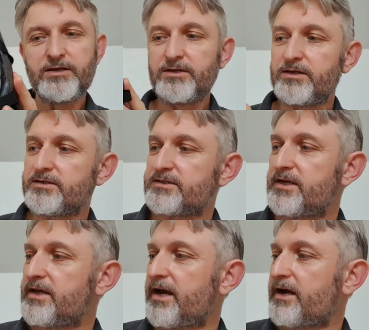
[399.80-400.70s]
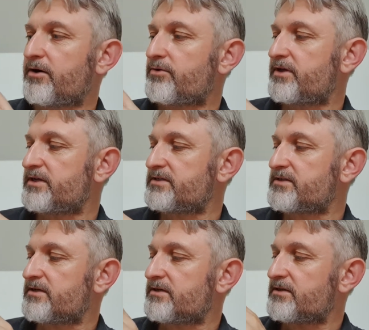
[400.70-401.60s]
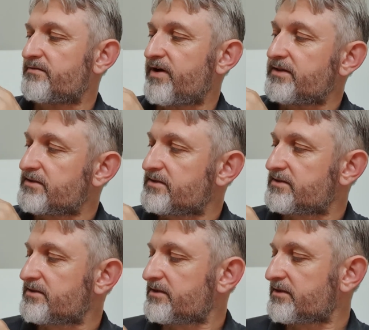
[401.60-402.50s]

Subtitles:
You can see how the vents,